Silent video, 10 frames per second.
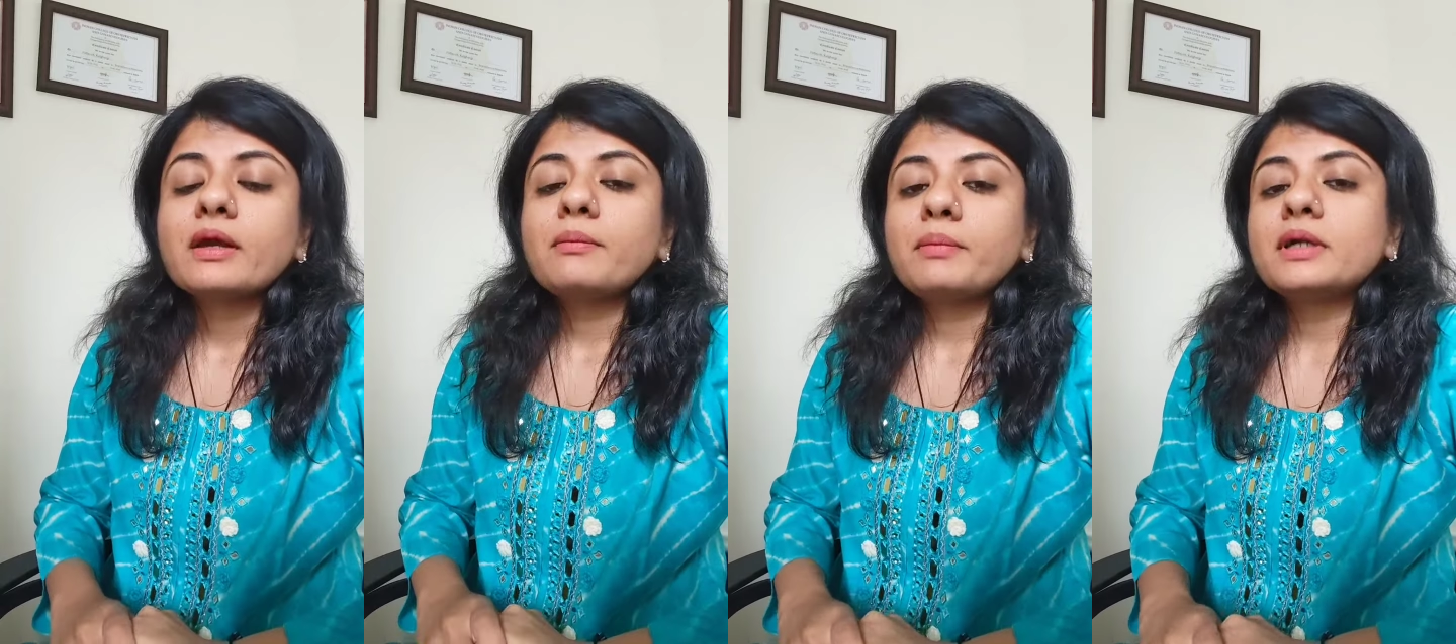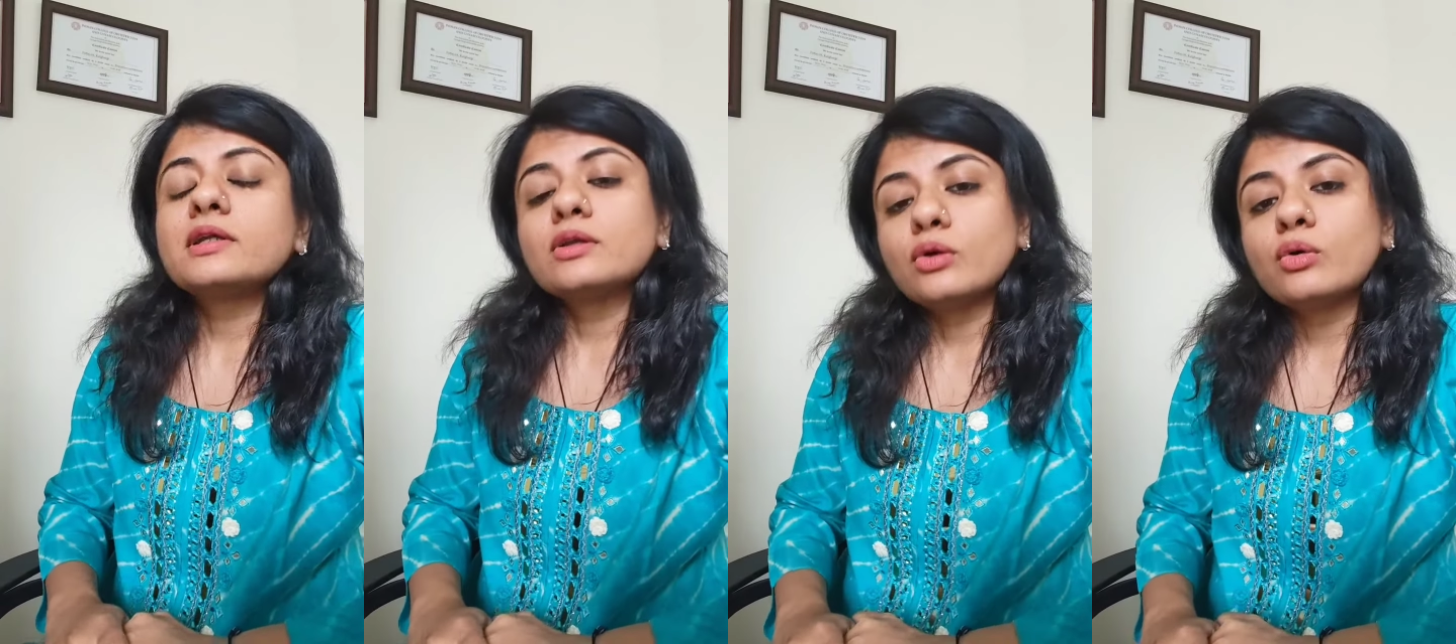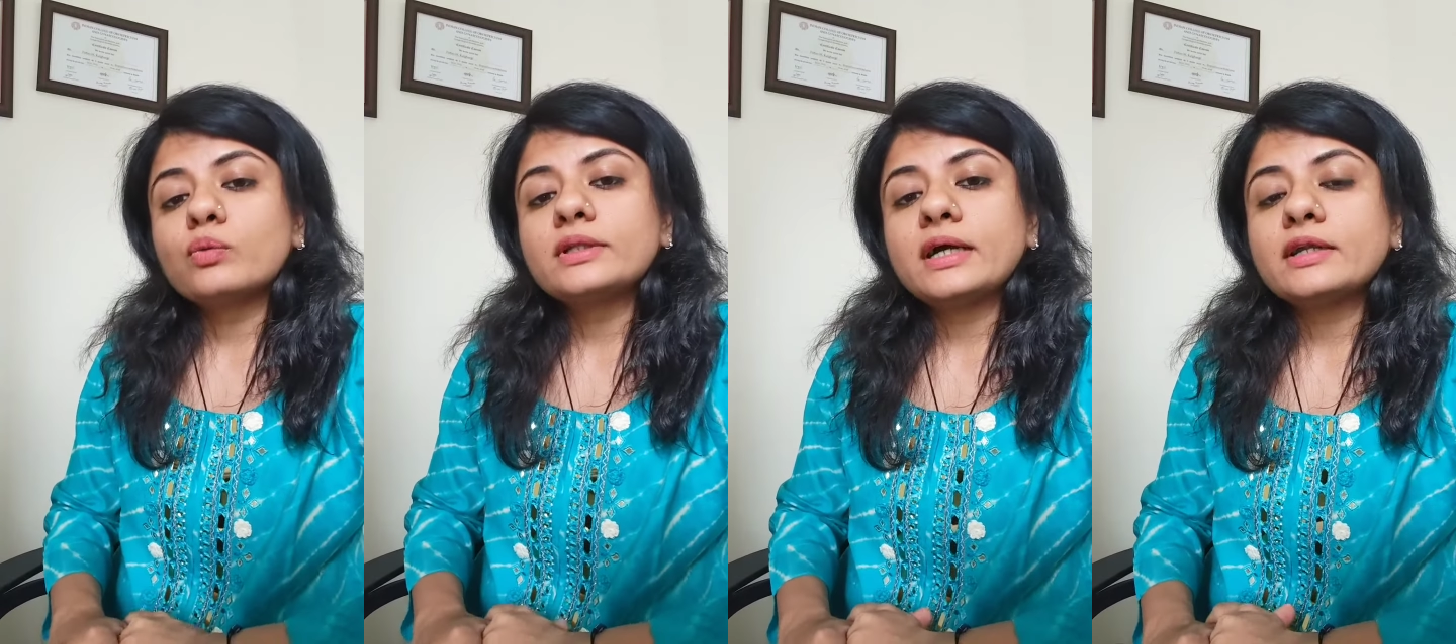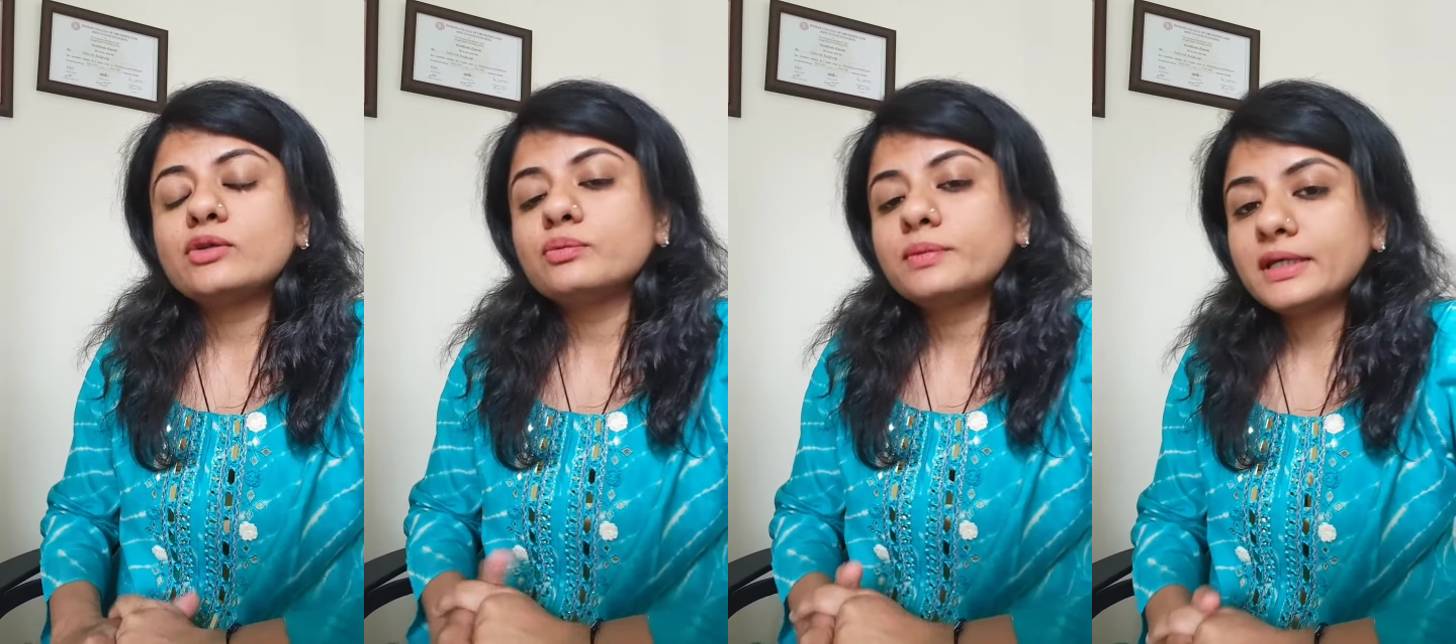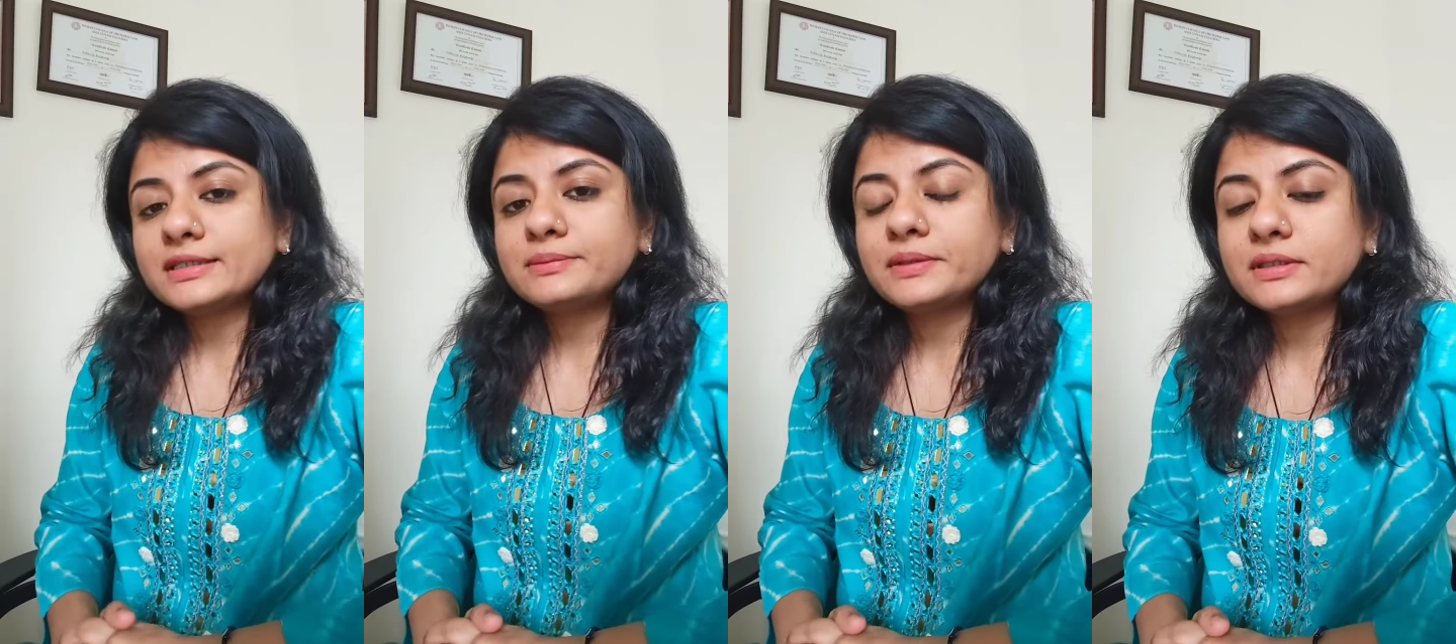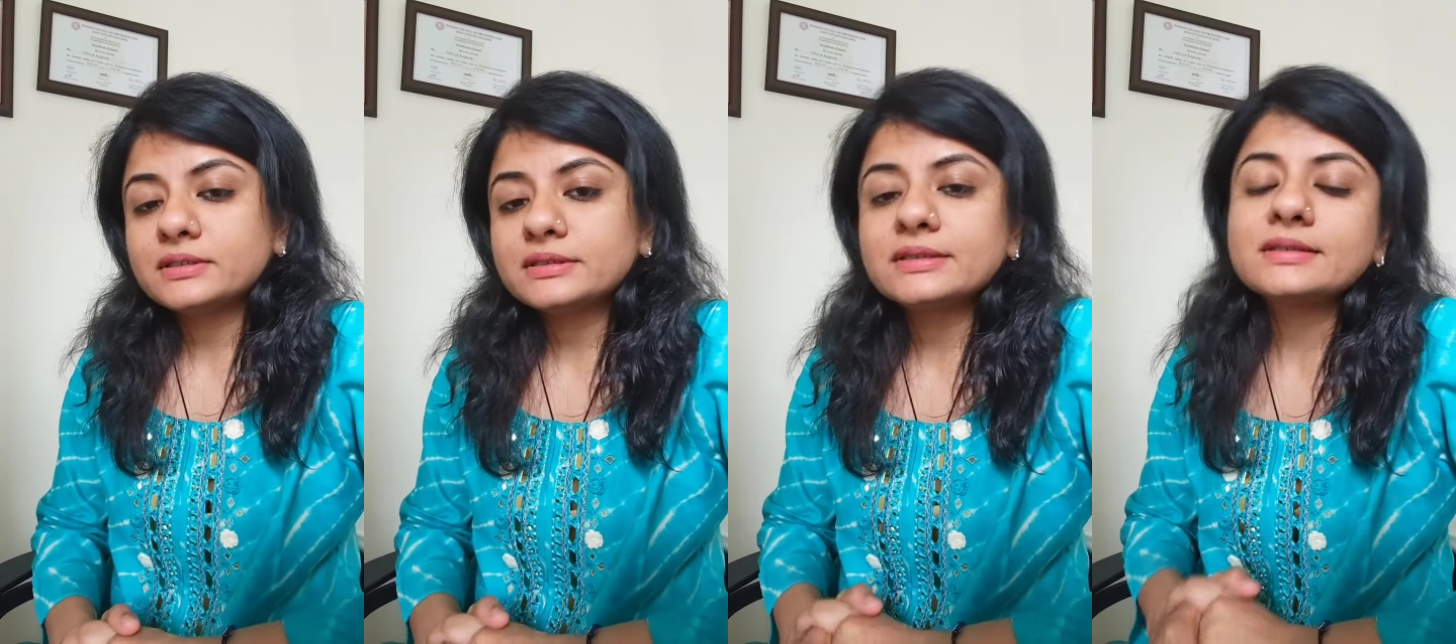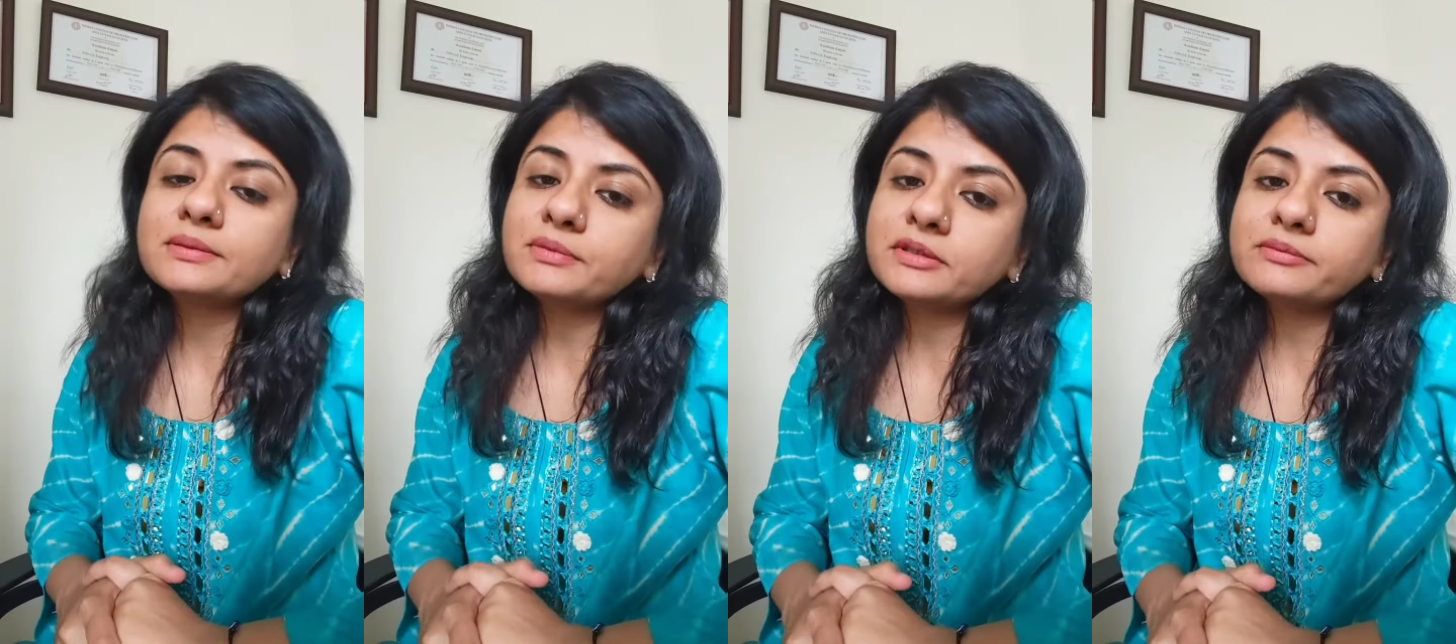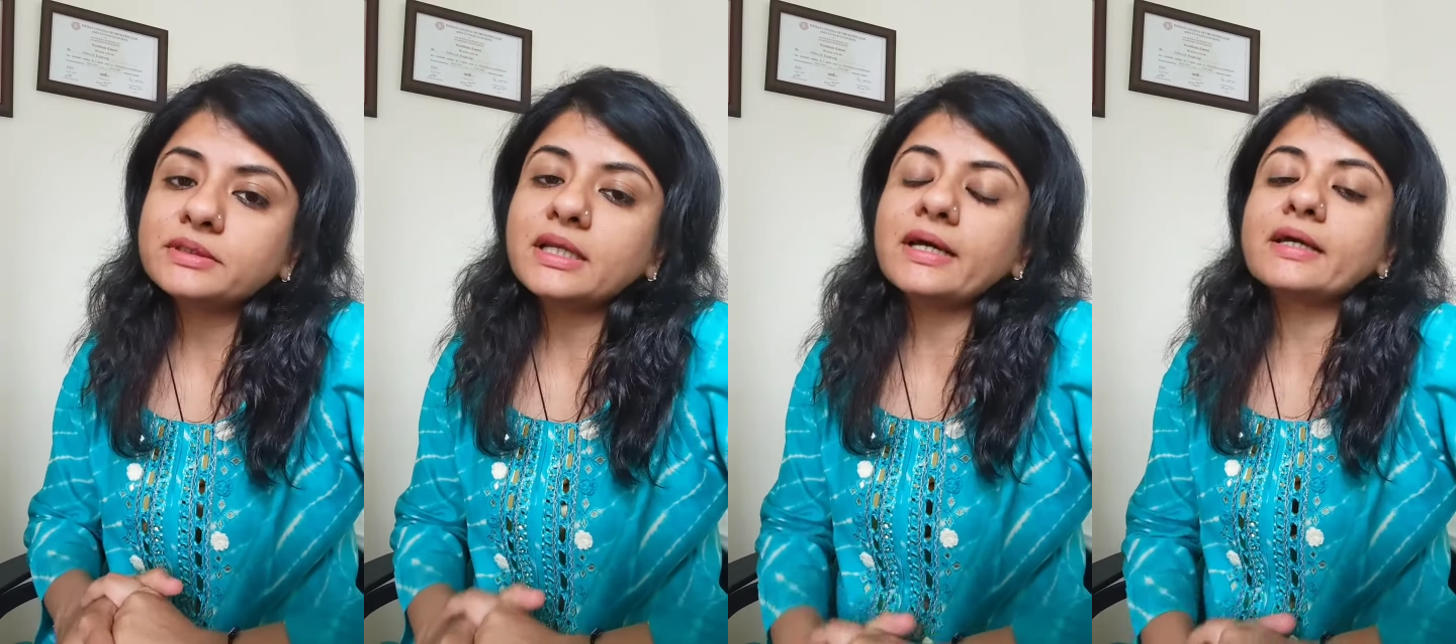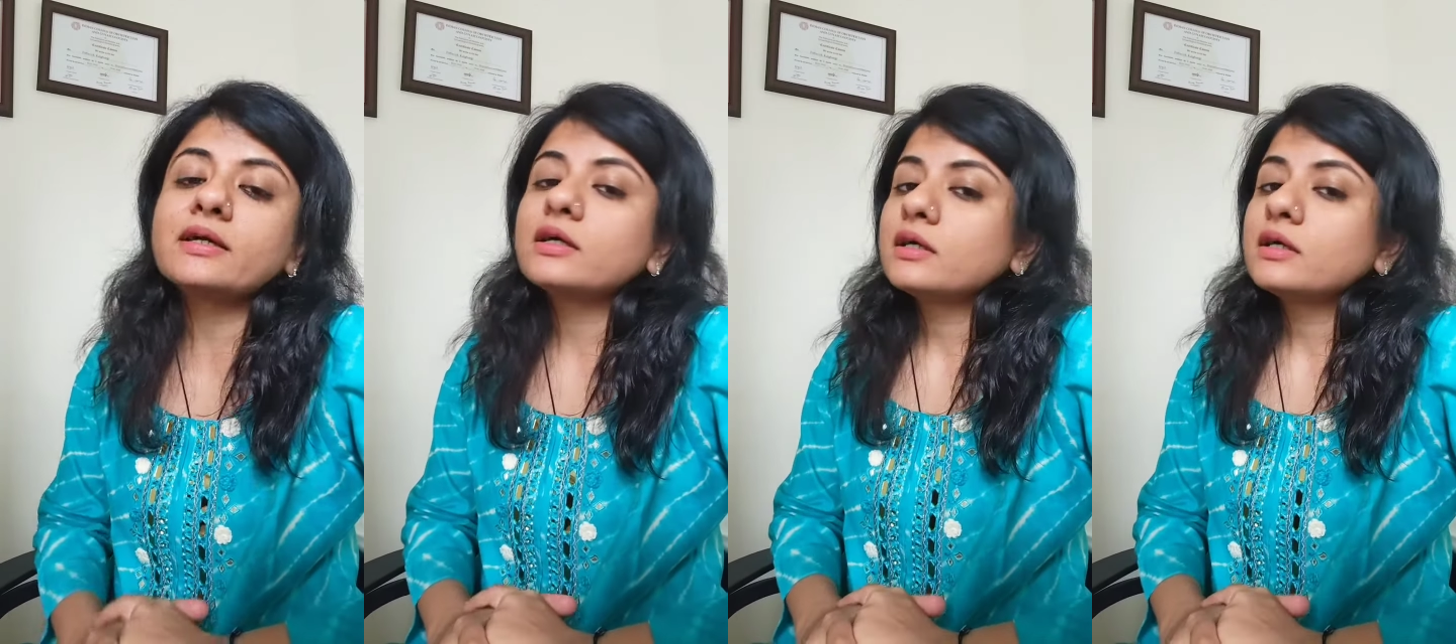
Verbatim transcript: But along with that, you may experience symptoms like